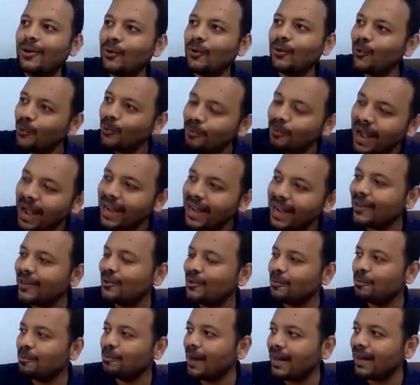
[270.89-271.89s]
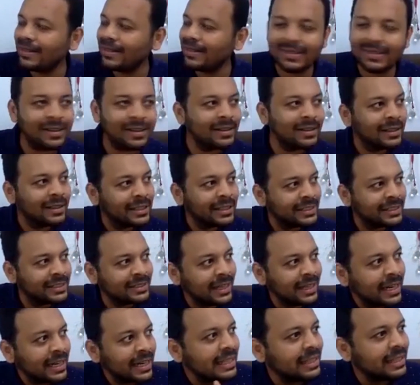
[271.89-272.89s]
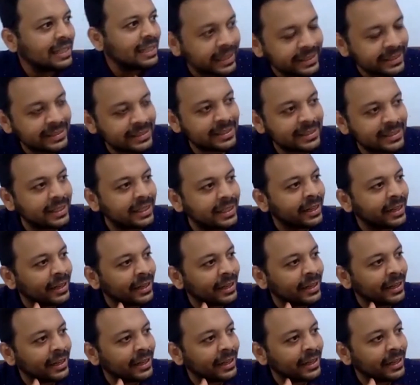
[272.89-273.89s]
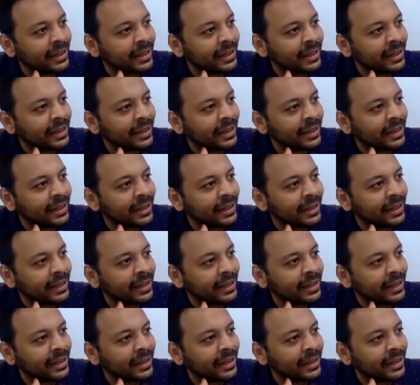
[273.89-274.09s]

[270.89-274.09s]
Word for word: Go back into past and study the history if you want to